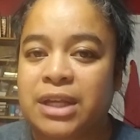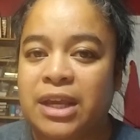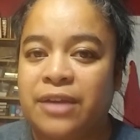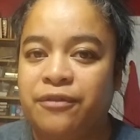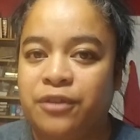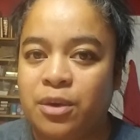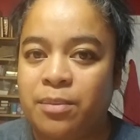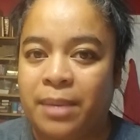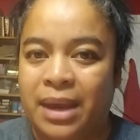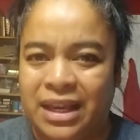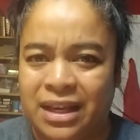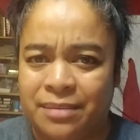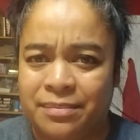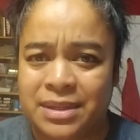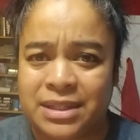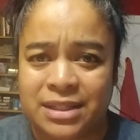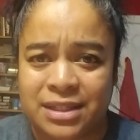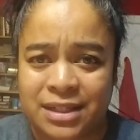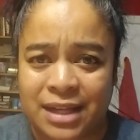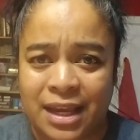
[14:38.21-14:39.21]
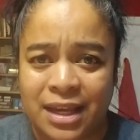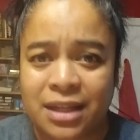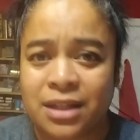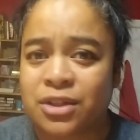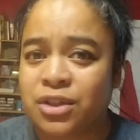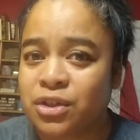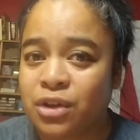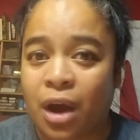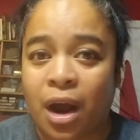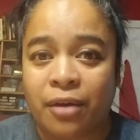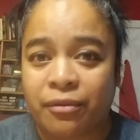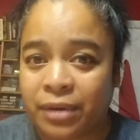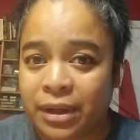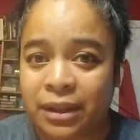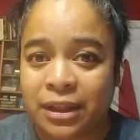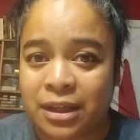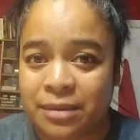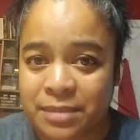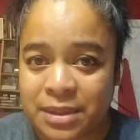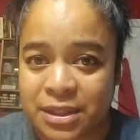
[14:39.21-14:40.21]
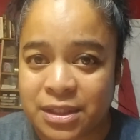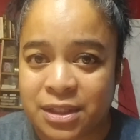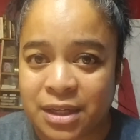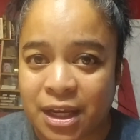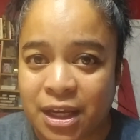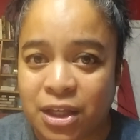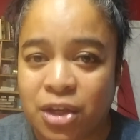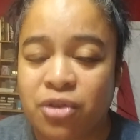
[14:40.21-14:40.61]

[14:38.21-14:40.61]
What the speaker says: if you make a mistake, it's not really a mistake.